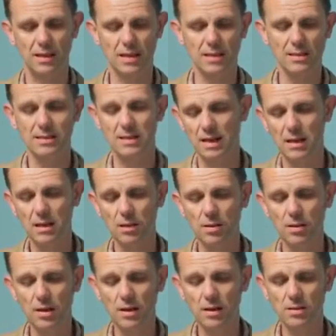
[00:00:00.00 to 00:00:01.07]
let's say,
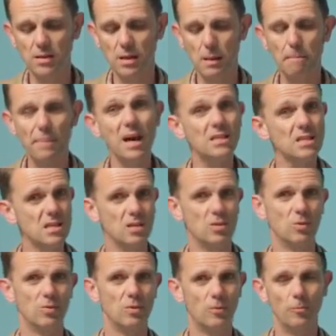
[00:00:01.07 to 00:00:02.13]
that a
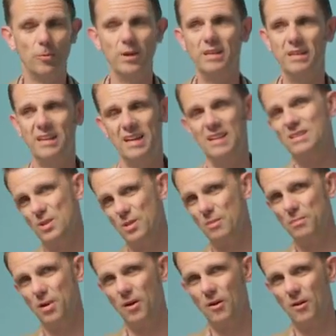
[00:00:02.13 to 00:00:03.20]
bicycle ridden into
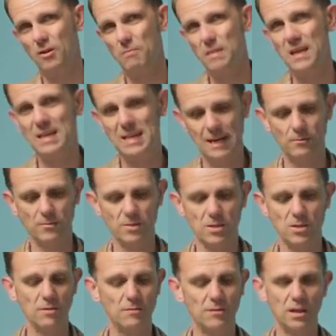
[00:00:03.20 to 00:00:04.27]
the park may
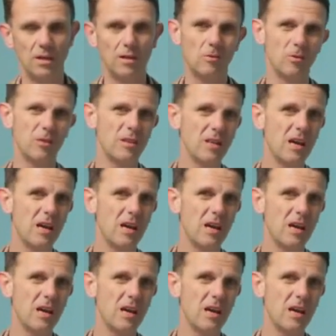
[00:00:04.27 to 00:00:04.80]
count as a vehicle,